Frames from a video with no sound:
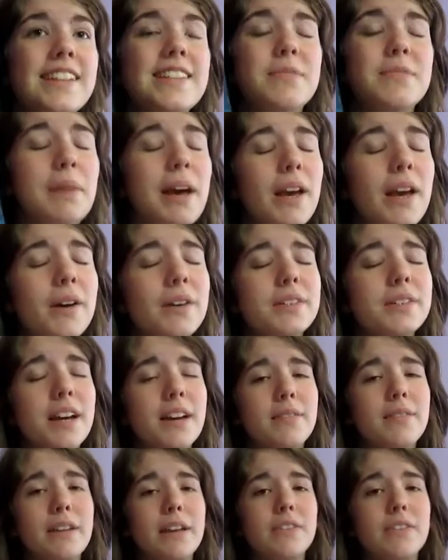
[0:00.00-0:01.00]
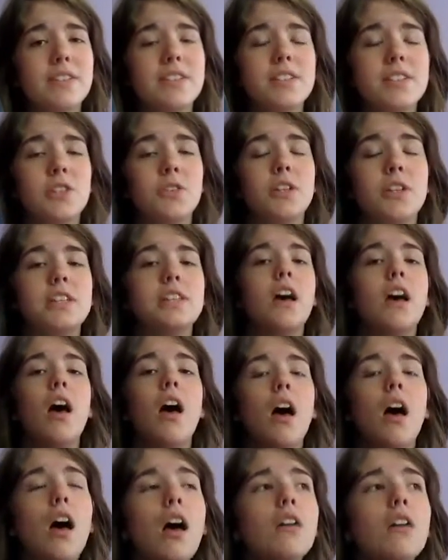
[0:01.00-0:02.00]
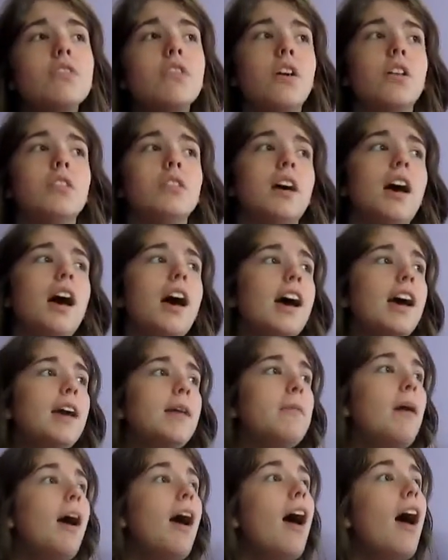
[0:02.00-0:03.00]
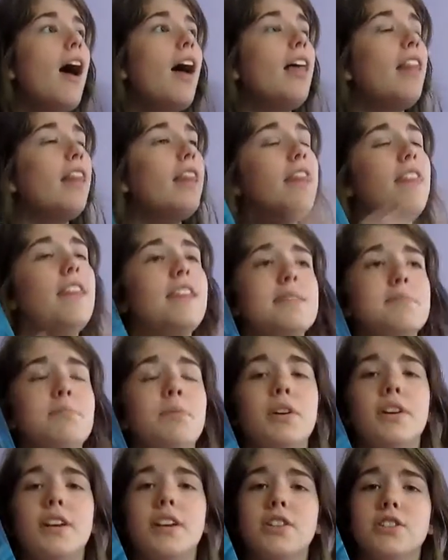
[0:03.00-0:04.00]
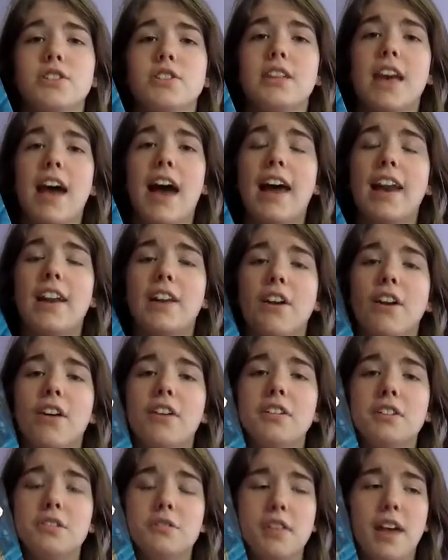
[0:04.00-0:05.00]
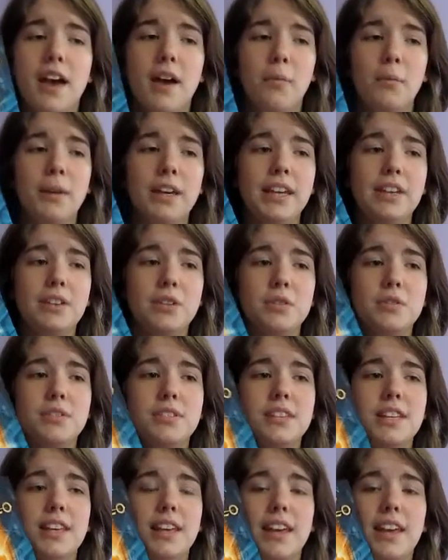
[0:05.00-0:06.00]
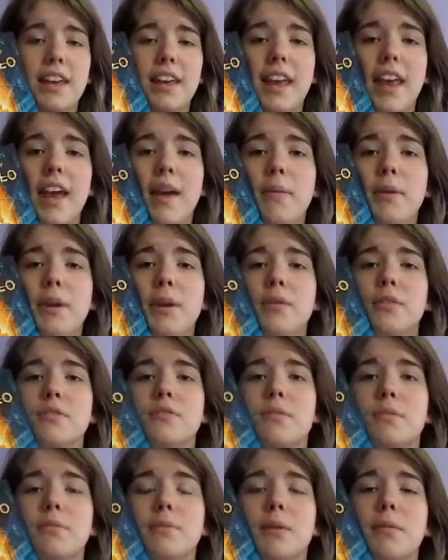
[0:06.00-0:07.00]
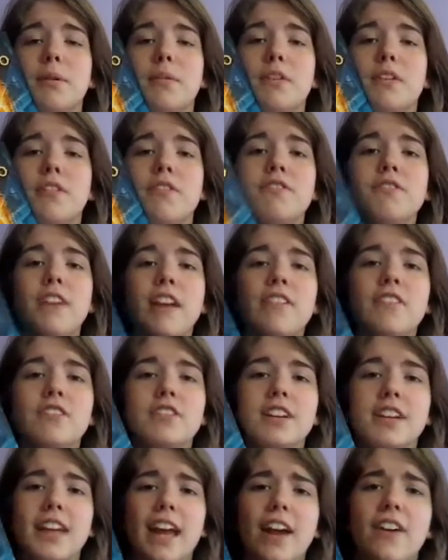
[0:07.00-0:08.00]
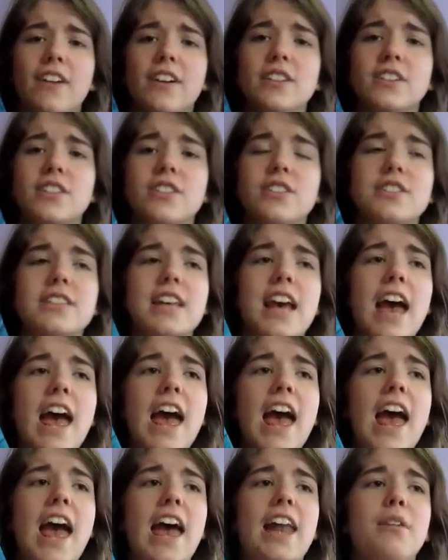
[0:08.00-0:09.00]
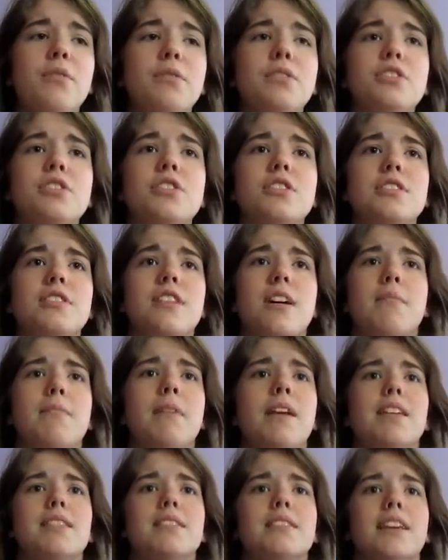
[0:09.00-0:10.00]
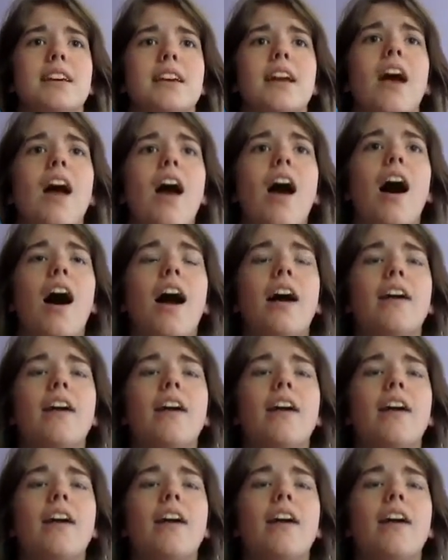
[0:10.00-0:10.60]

my all-time favorite series of all time, this book is just adding on to that. We get to see cameos from some of our favorite characters, and it was just amazing. I